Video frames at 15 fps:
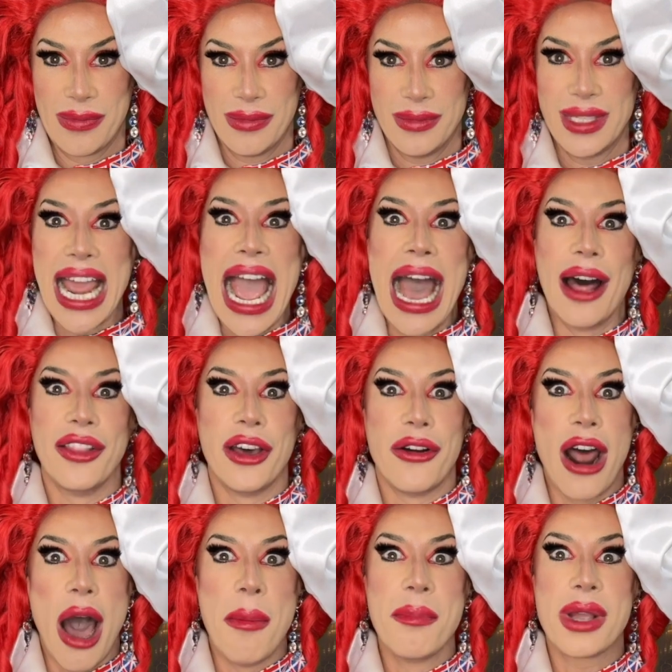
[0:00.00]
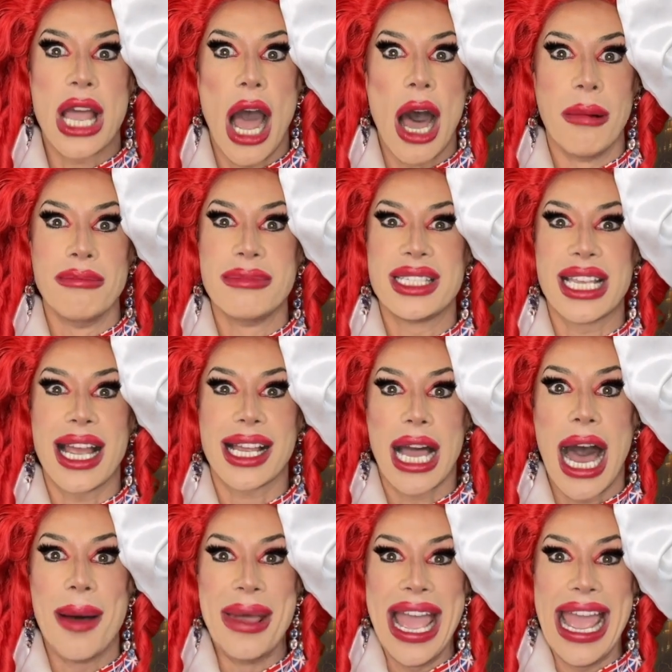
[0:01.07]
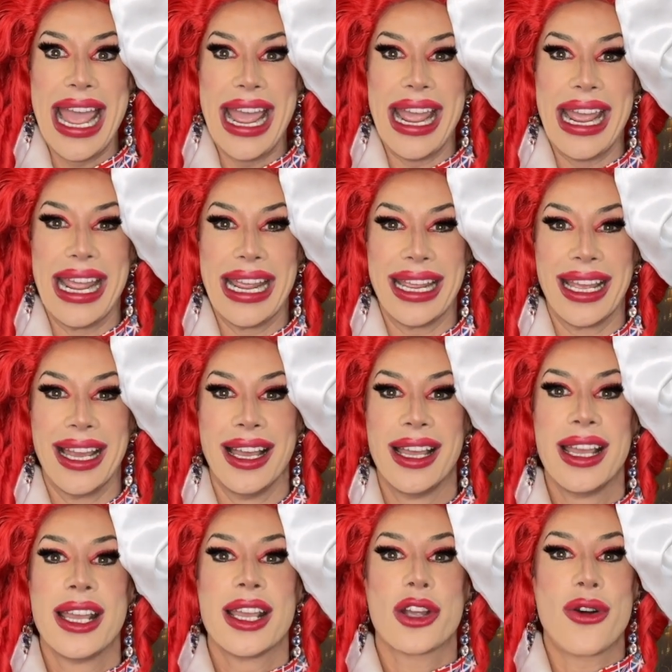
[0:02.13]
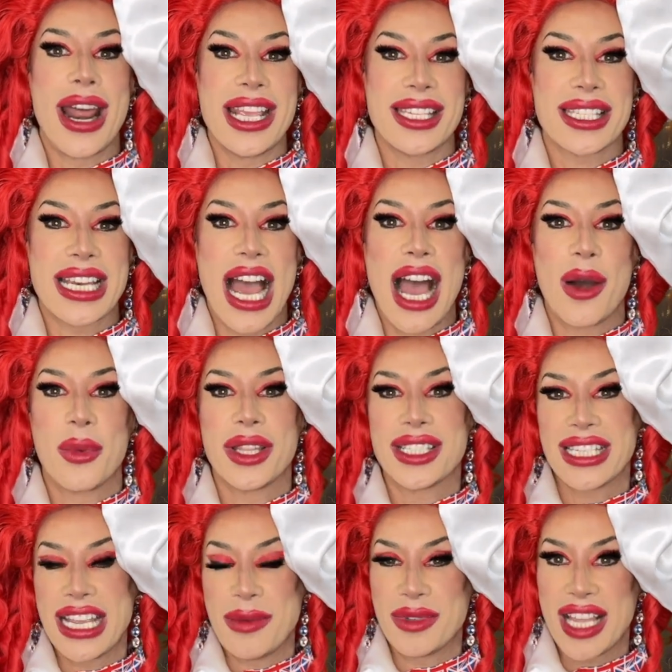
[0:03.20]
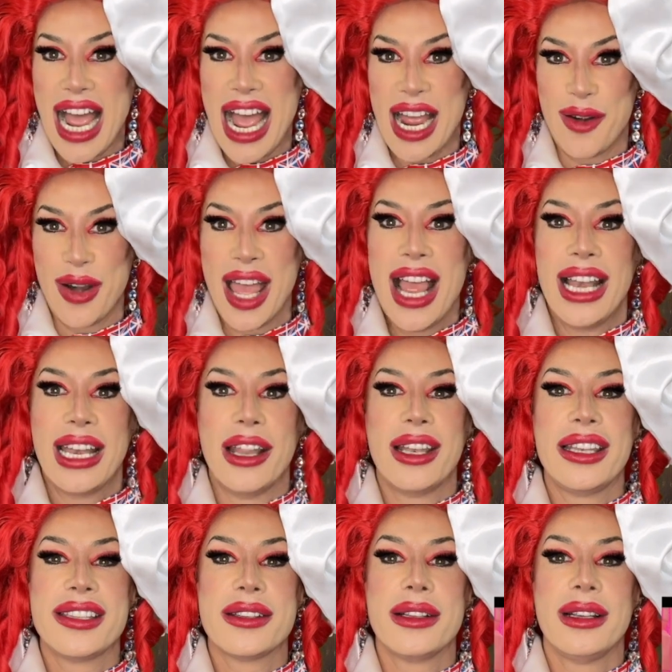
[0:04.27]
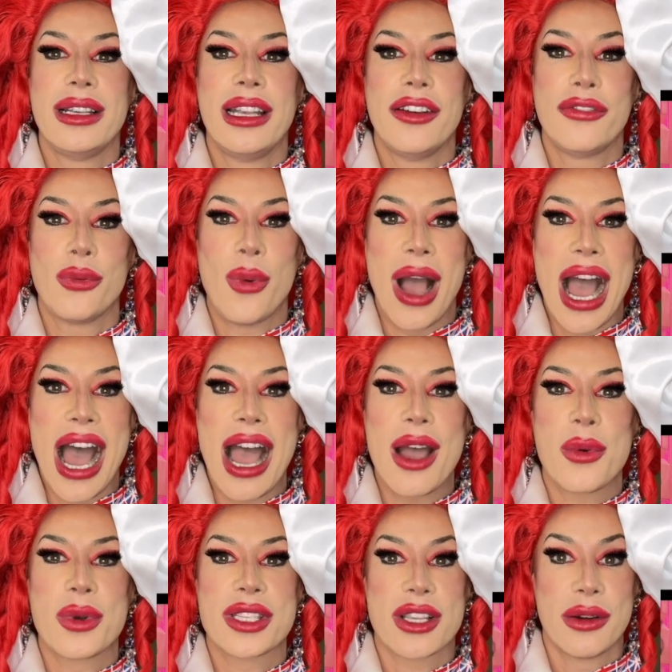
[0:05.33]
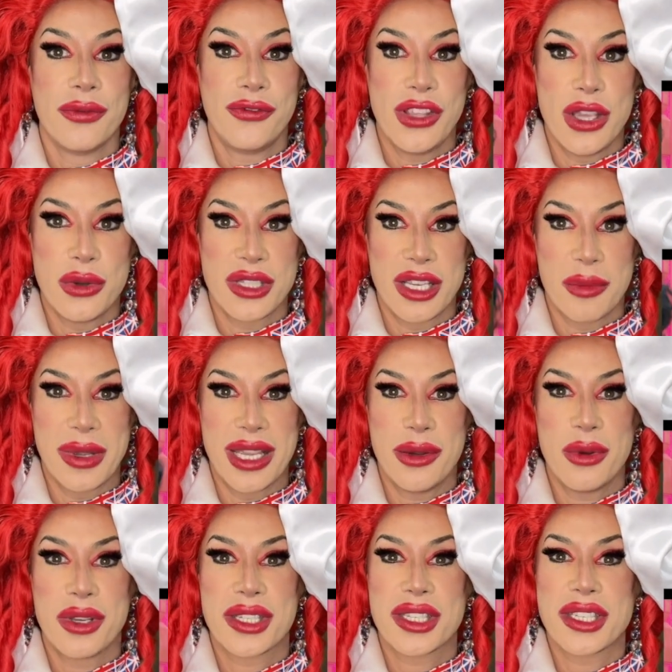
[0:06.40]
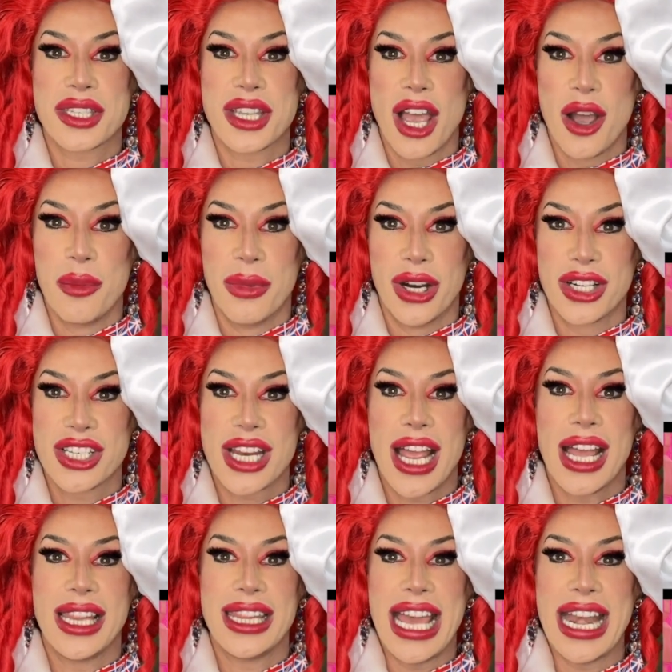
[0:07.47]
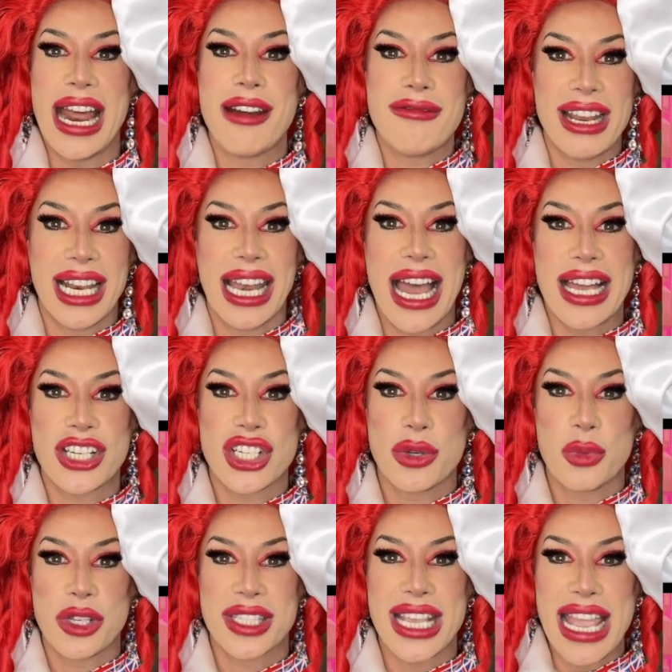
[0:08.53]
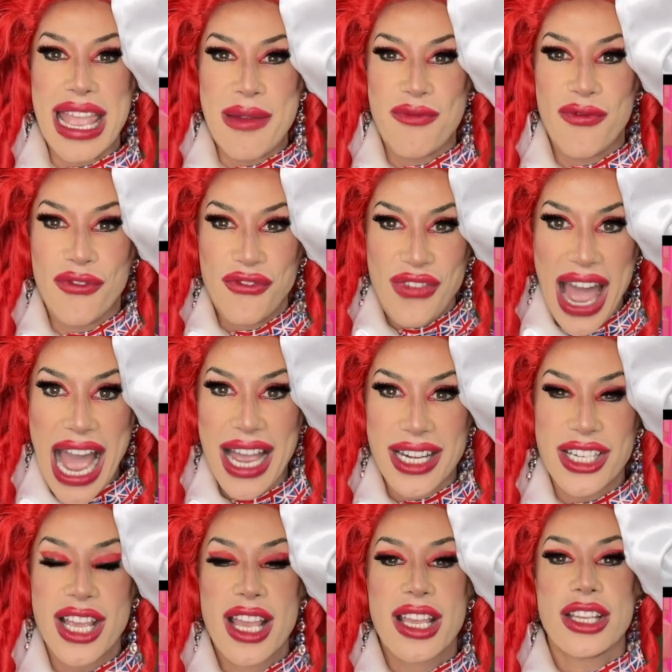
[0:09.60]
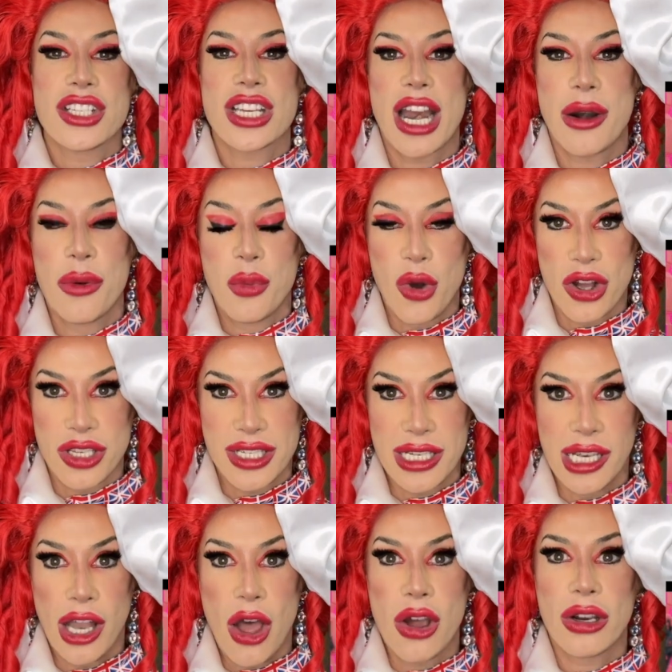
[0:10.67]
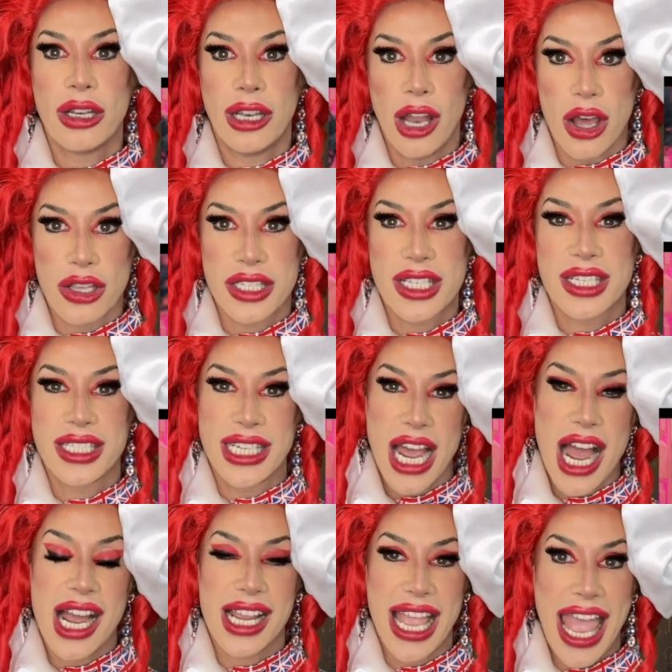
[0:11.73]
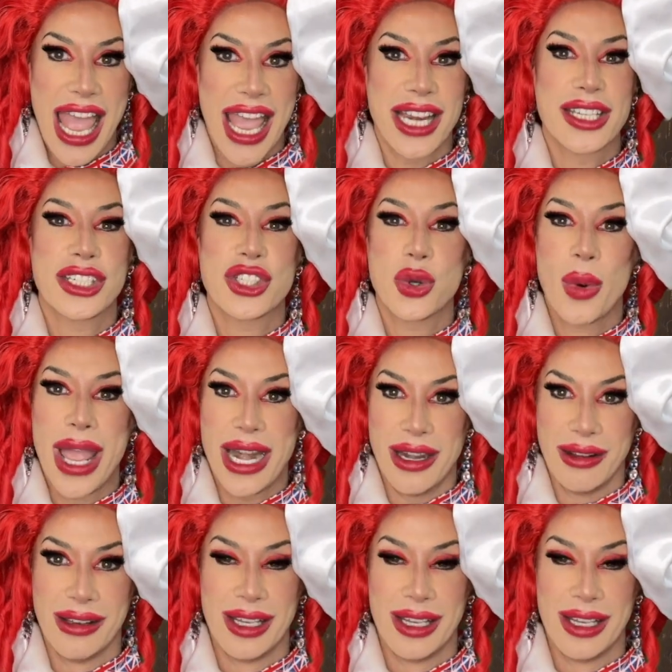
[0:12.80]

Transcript: Now the rom-coms are coming! Great start with Team Zahira. Lavoie was confusing me so much, and then I realised she was, in fact, Sharon Watts' long-lost dark-haired twin.